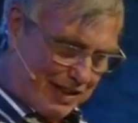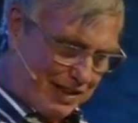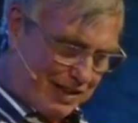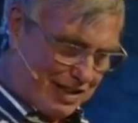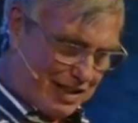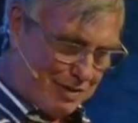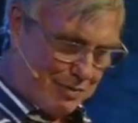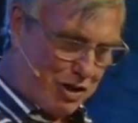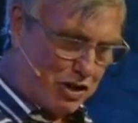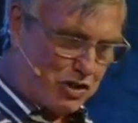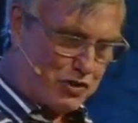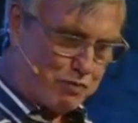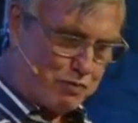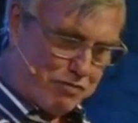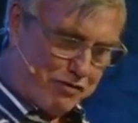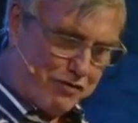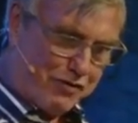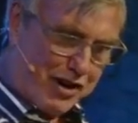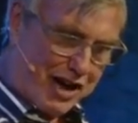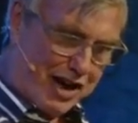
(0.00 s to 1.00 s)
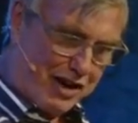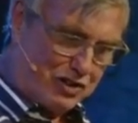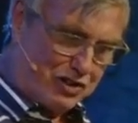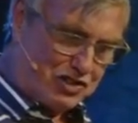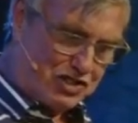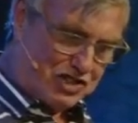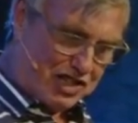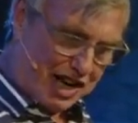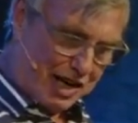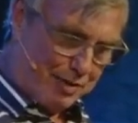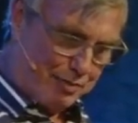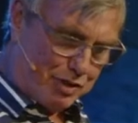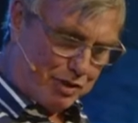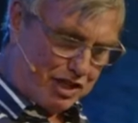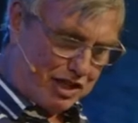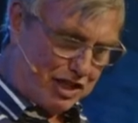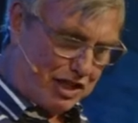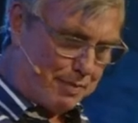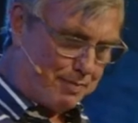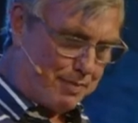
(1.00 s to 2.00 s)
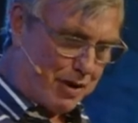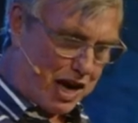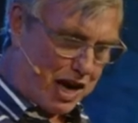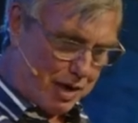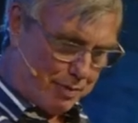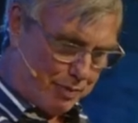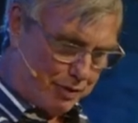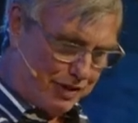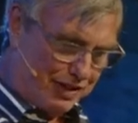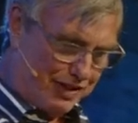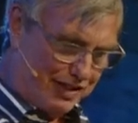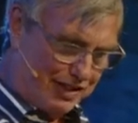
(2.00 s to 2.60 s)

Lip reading: the most profound statement in the Bible